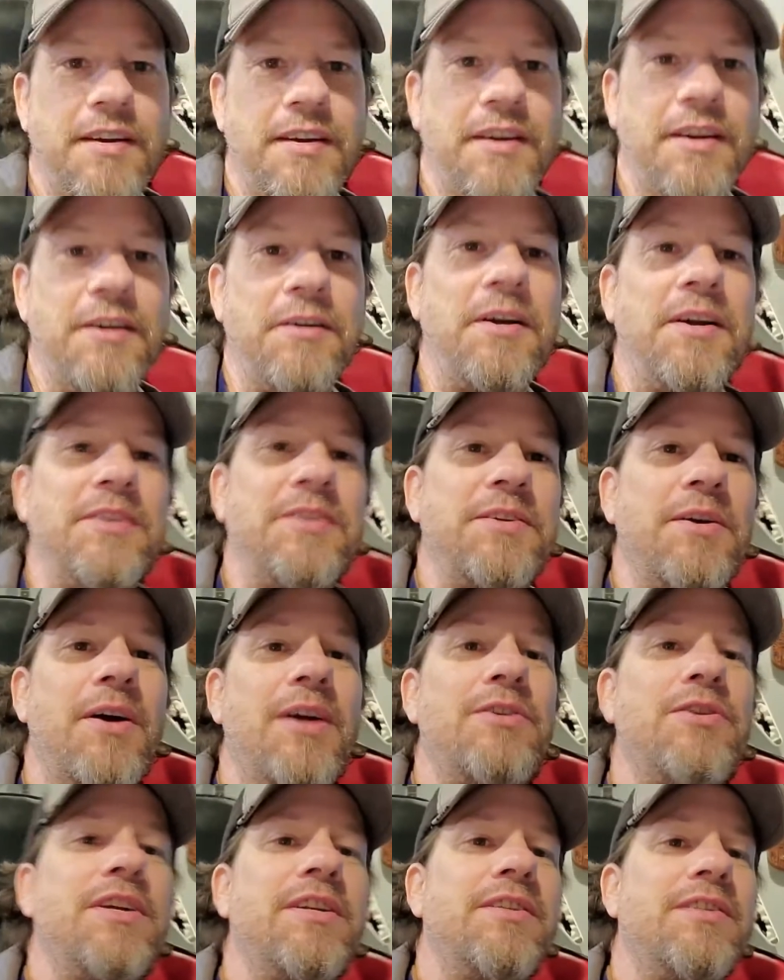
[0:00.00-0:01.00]
All right, so
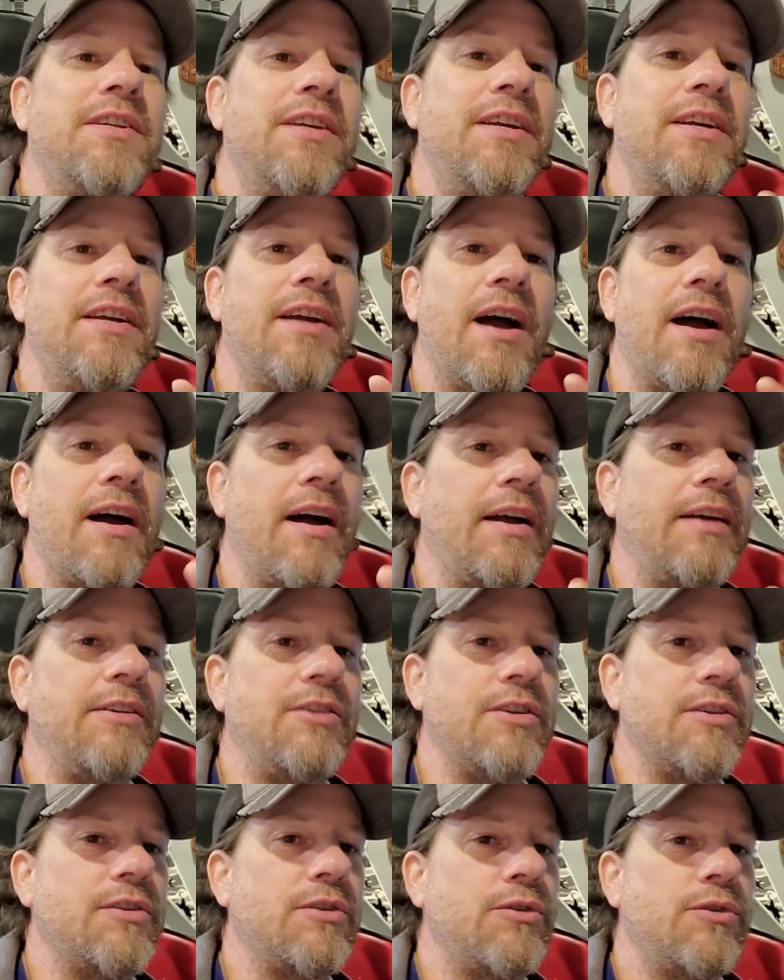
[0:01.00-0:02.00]
as you can see, I
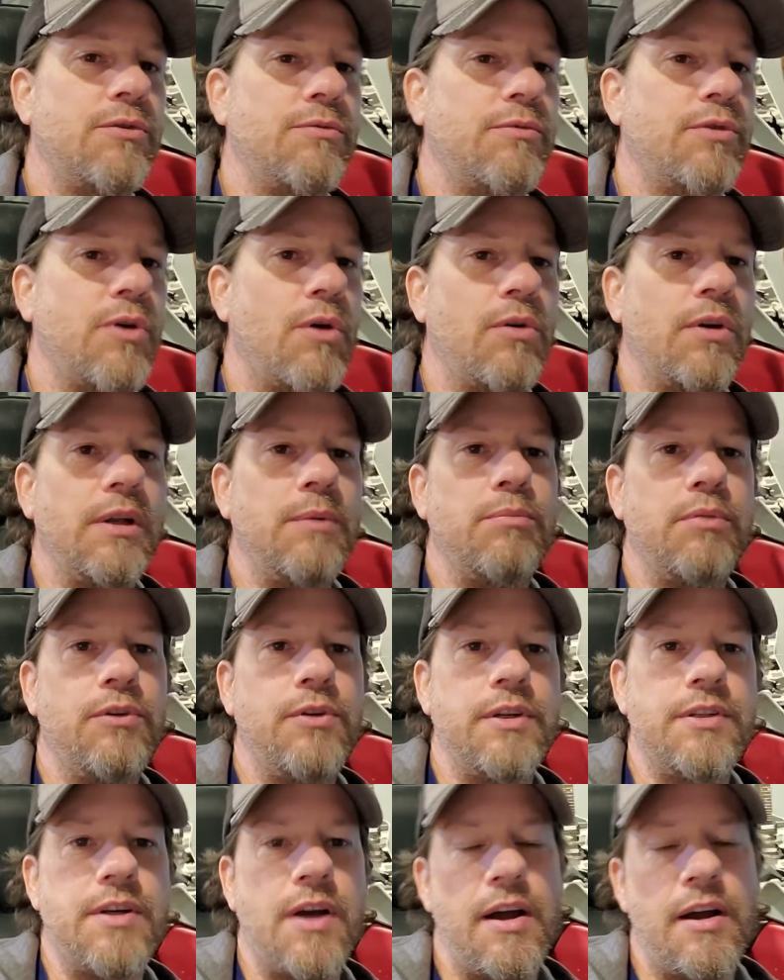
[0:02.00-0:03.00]
just totally blew
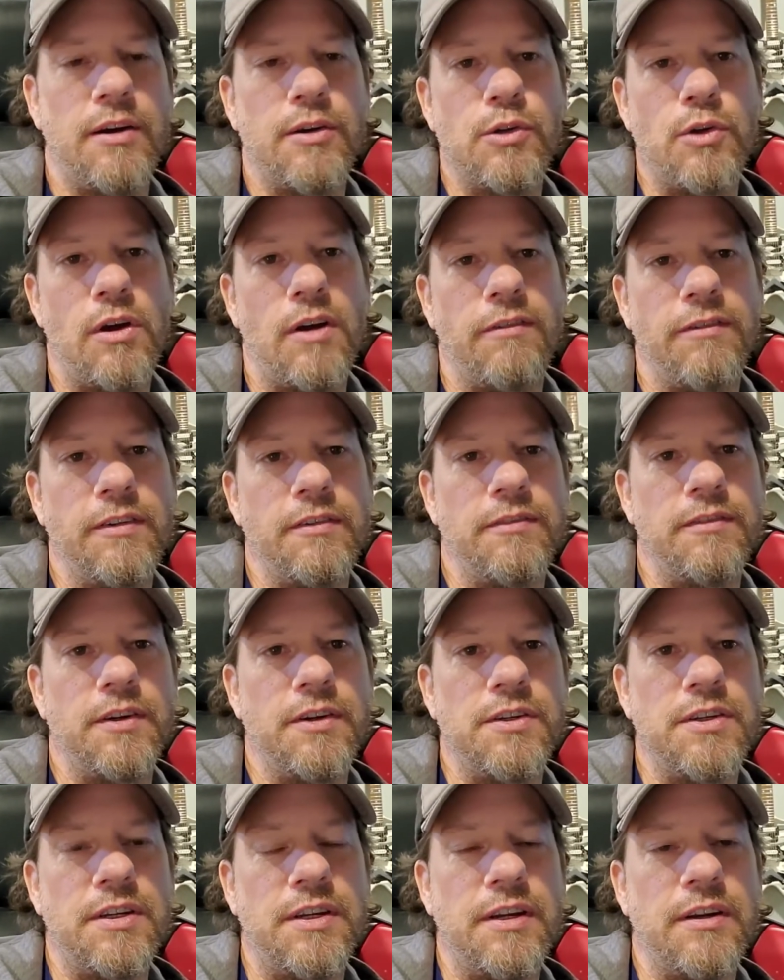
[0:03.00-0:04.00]
the tires off in
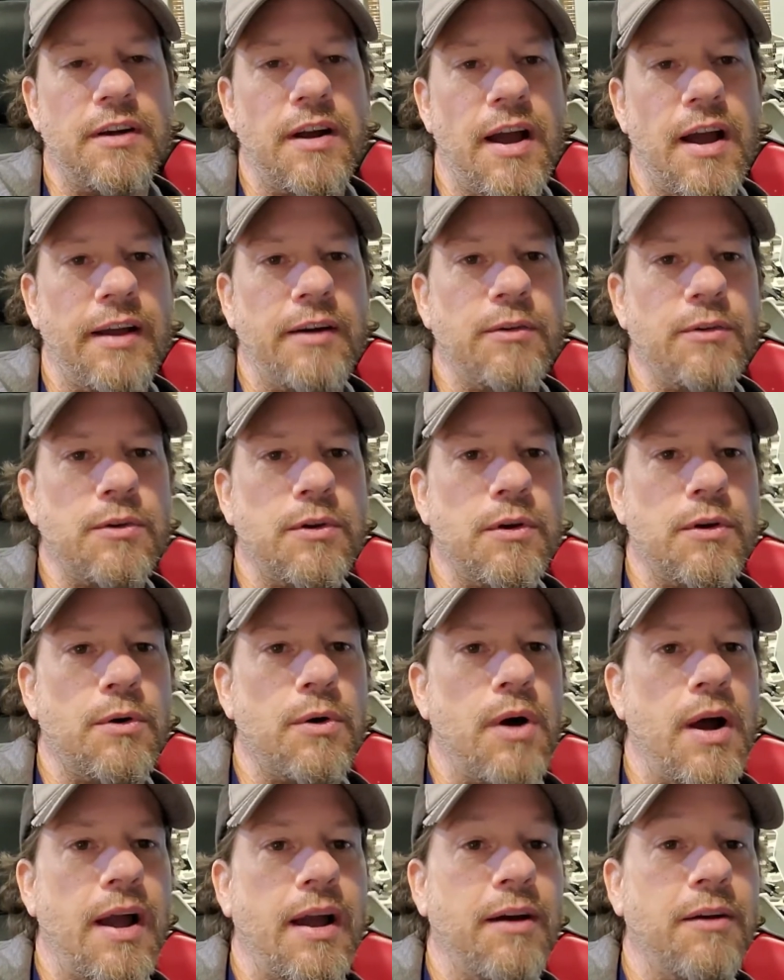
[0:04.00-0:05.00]
first gear. I don't know
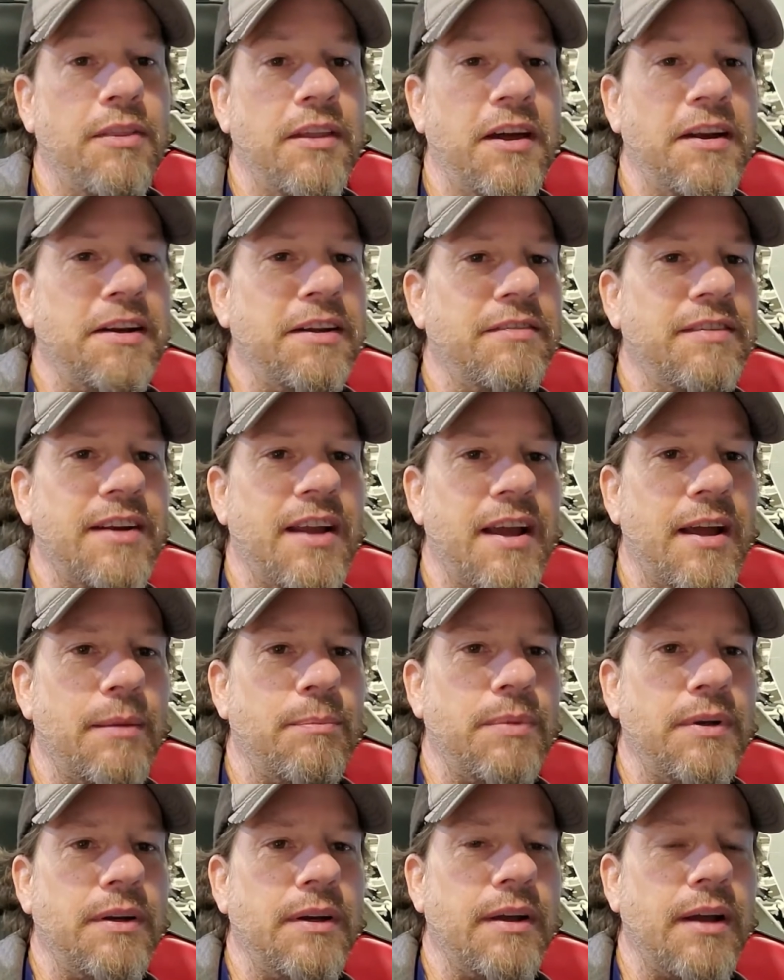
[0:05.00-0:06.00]
how that even
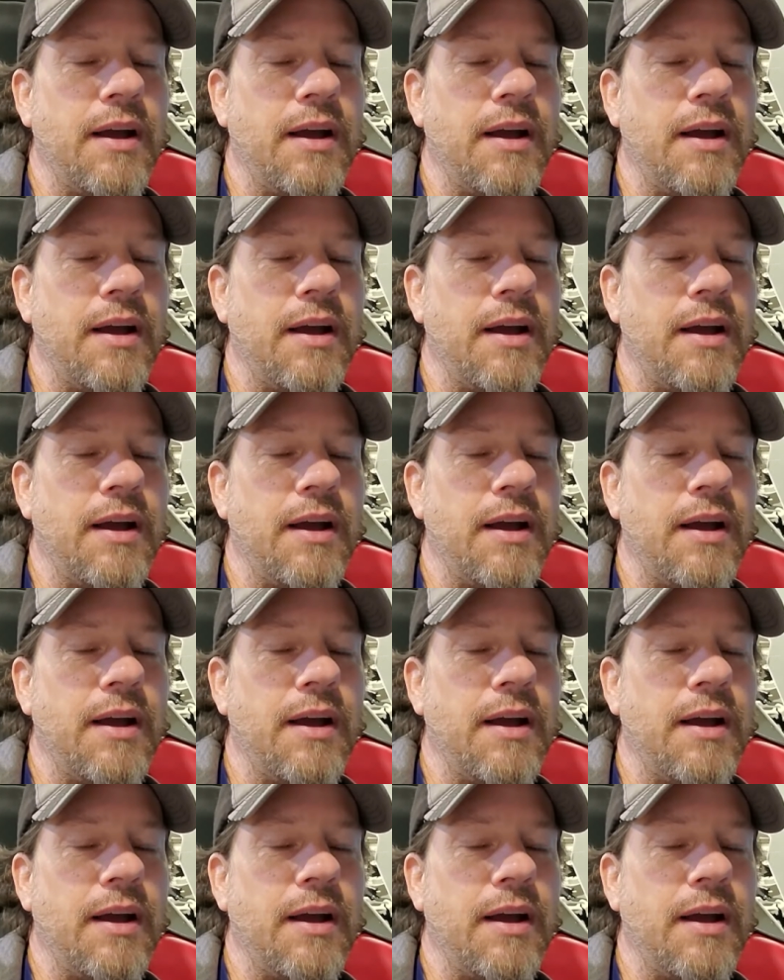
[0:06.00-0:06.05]
happened.